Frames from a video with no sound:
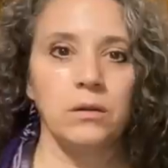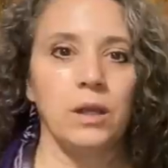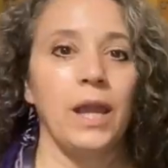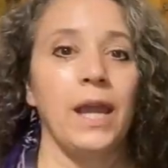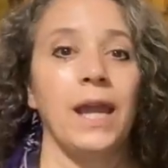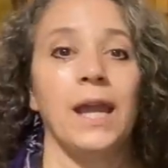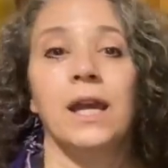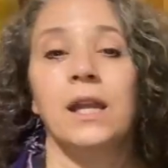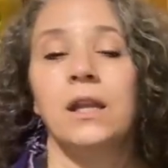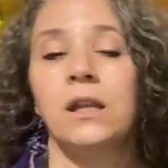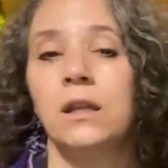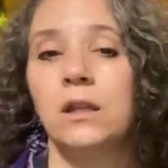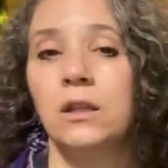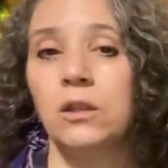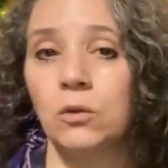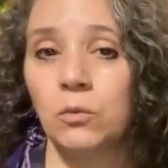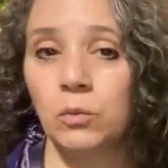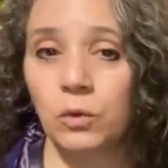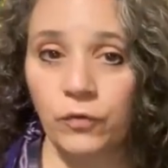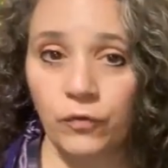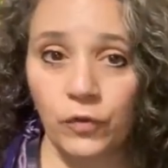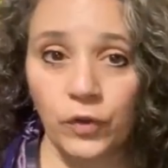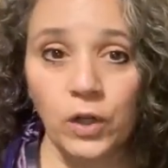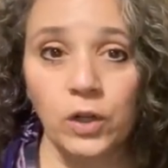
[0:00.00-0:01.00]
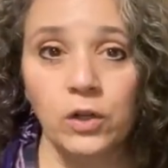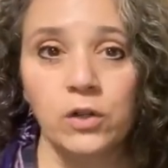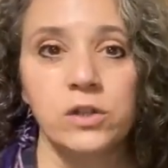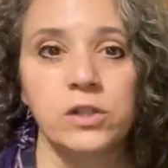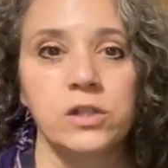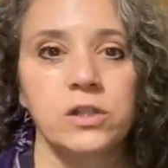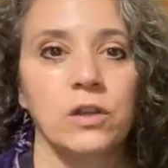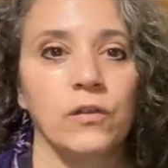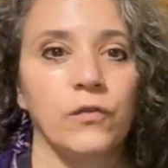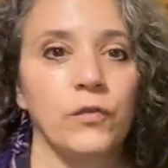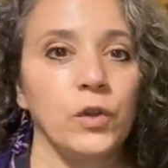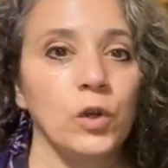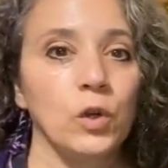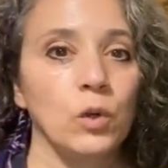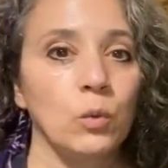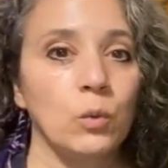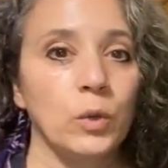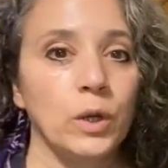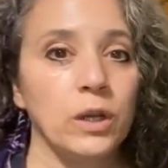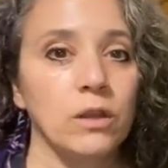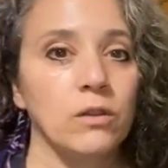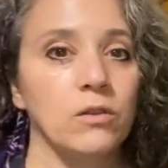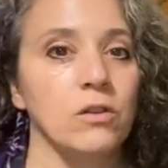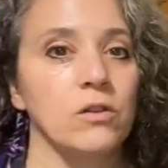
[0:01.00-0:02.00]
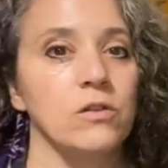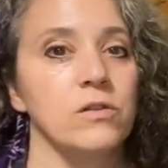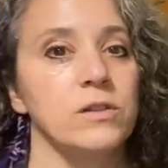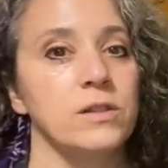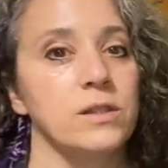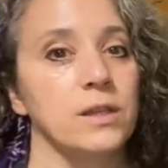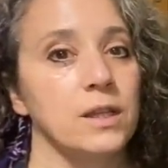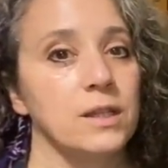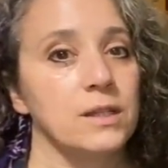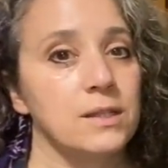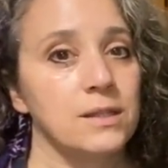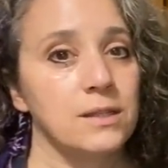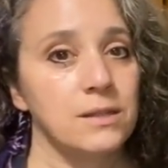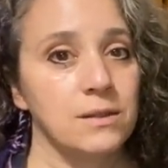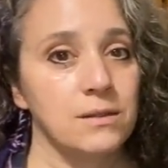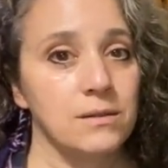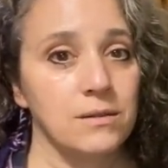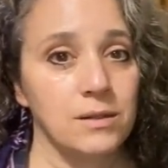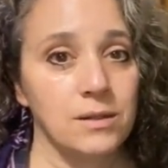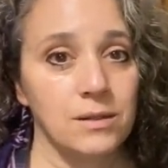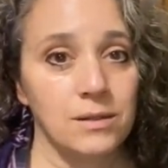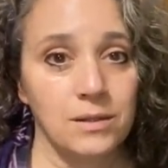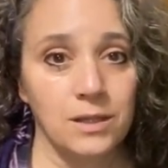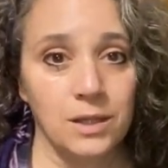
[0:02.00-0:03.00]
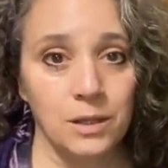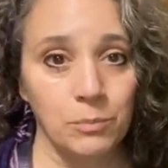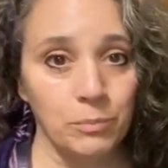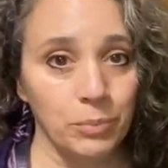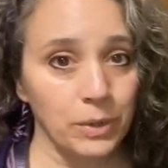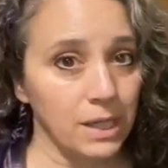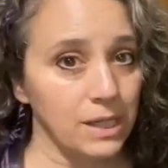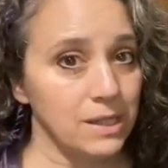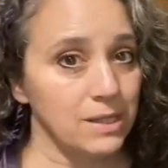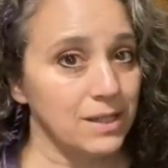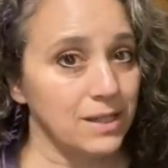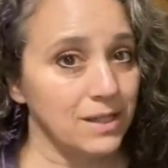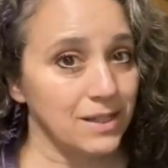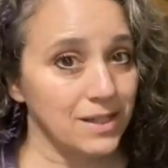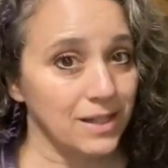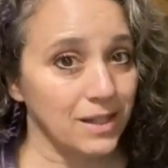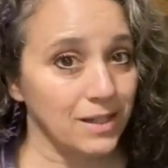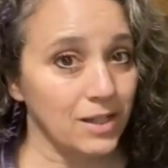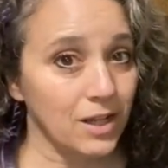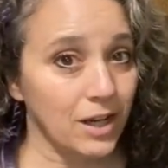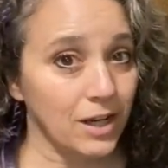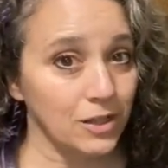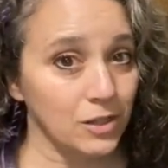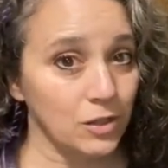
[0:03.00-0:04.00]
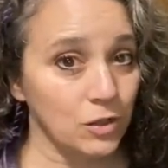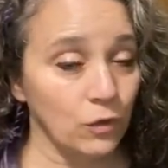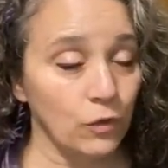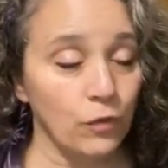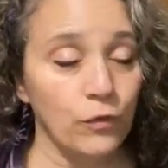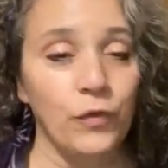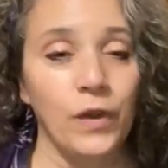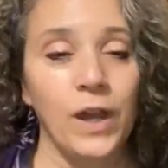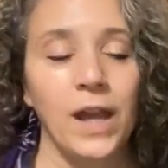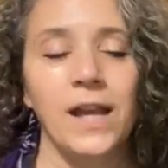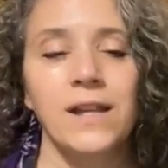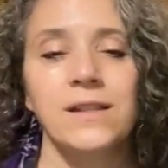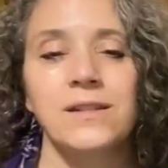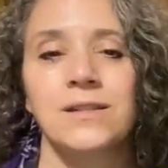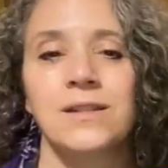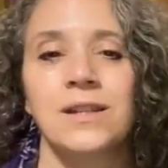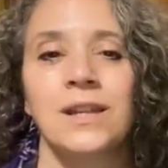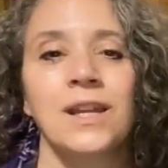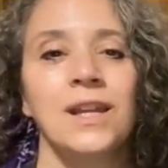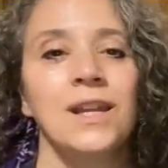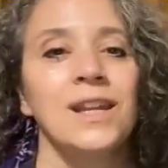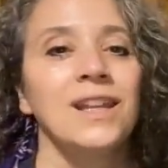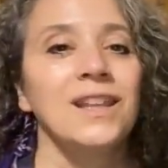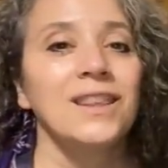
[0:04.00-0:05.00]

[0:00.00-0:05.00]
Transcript: And in the reverse, if you're one of those that complains because I talk too fast,